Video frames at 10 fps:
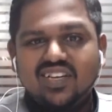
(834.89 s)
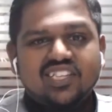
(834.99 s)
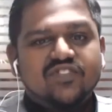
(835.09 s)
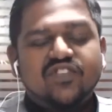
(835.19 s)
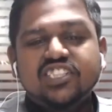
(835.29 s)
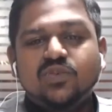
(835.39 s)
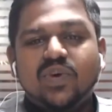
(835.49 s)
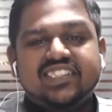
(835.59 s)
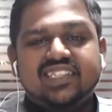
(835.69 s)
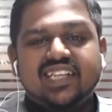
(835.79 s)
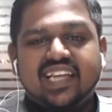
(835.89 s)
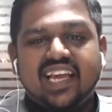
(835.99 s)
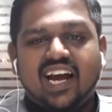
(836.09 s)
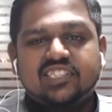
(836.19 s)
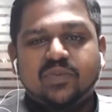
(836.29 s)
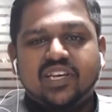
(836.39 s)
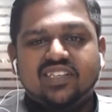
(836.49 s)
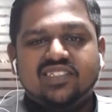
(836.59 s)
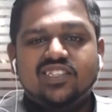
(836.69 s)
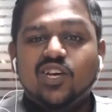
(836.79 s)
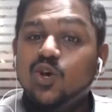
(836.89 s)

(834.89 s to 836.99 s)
the first question that they asked me is,